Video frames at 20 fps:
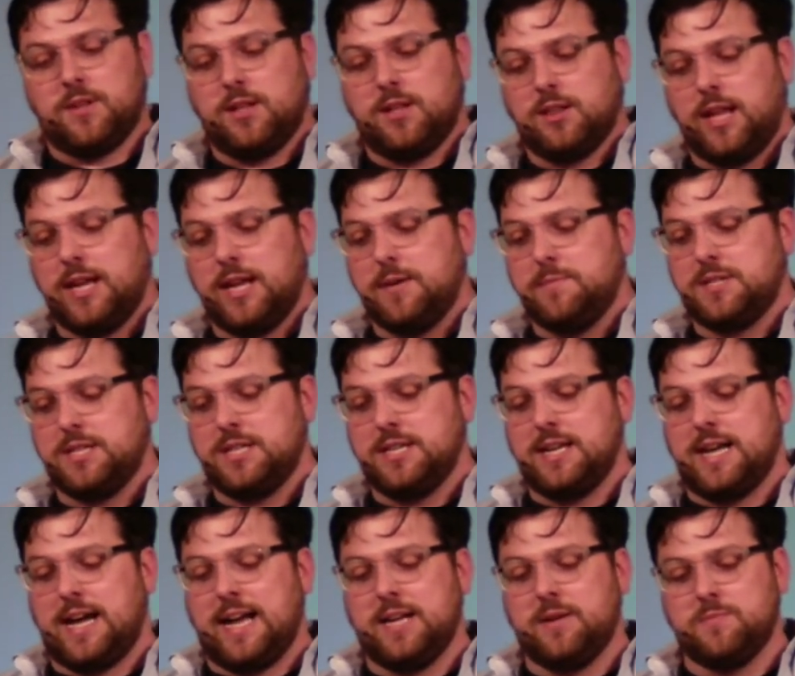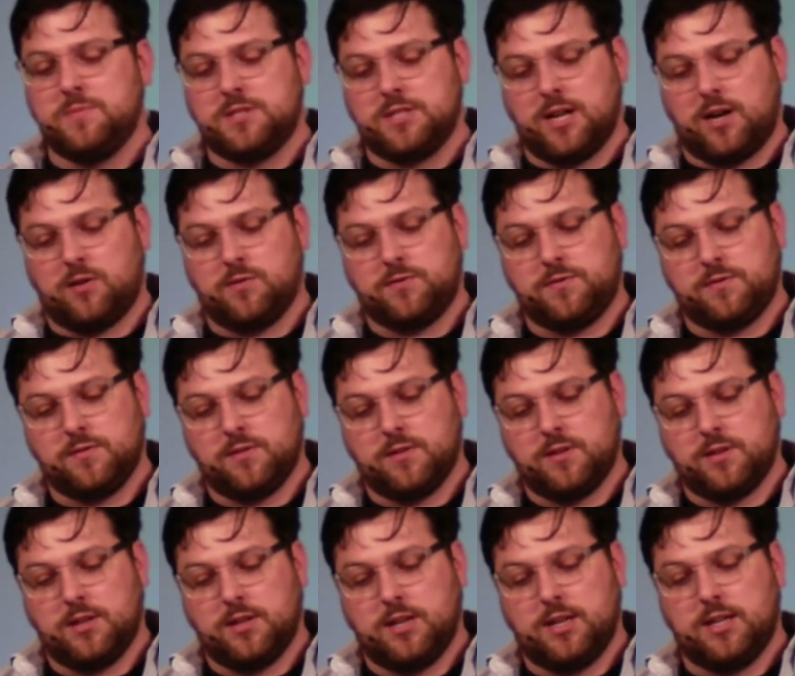let him deny himself,
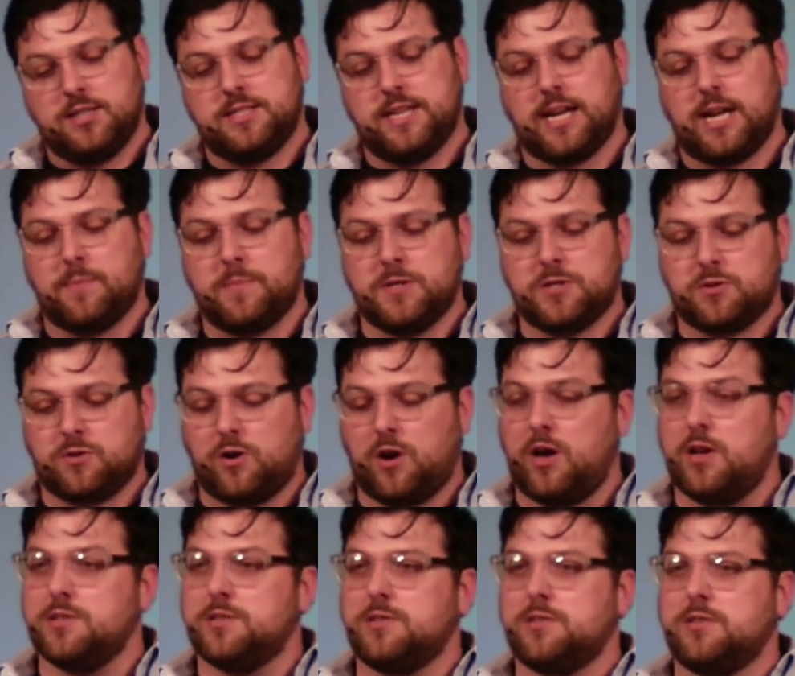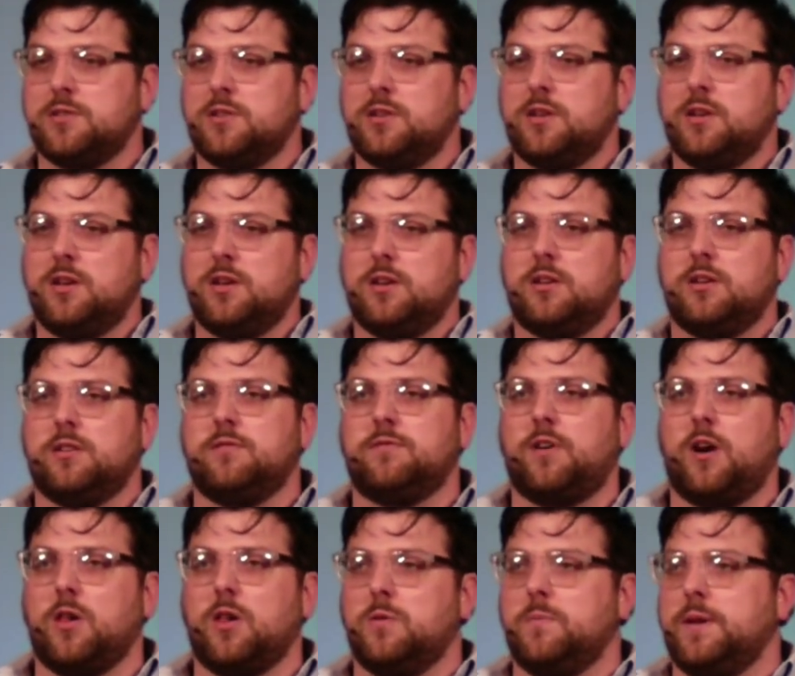take up his cross, and
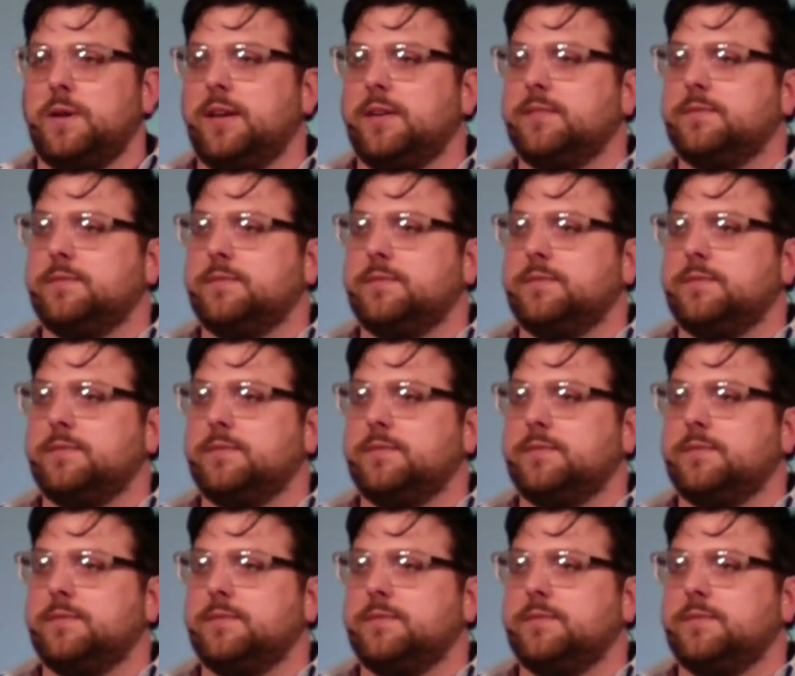follow me.